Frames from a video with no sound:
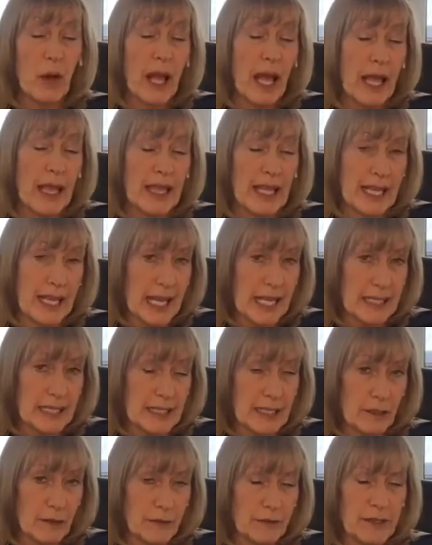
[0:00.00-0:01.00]
they had
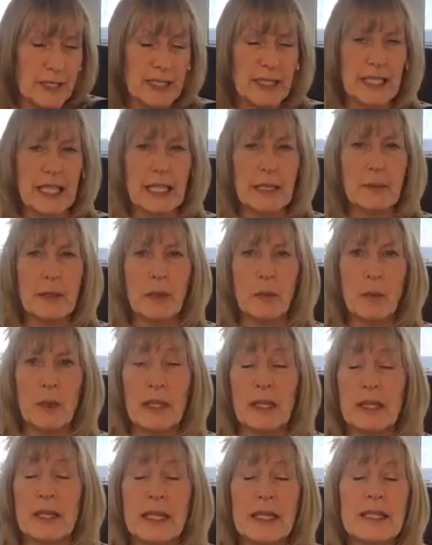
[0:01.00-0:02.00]
self-esteem and whether
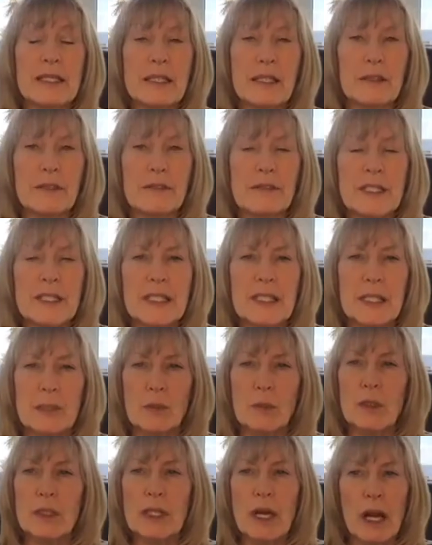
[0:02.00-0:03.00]
their self-esteem
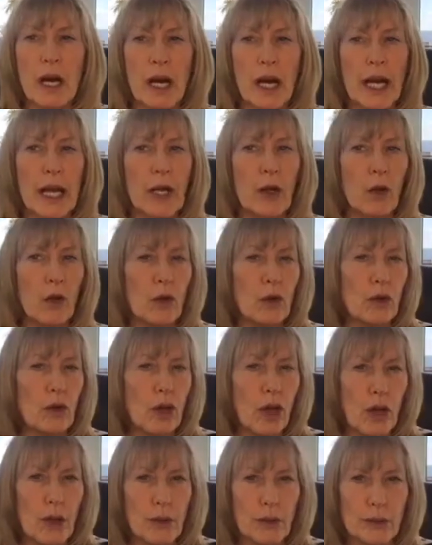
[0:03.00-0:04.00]
was high or
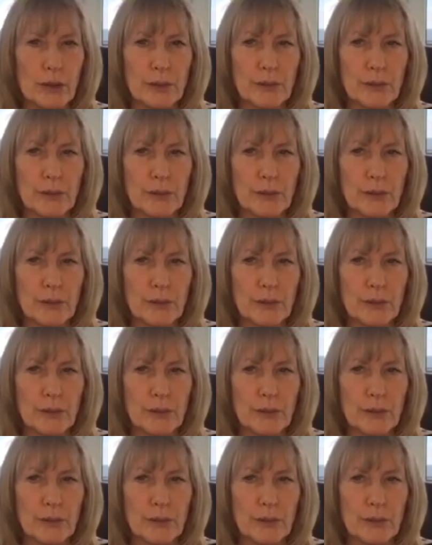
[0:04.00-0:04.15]
low.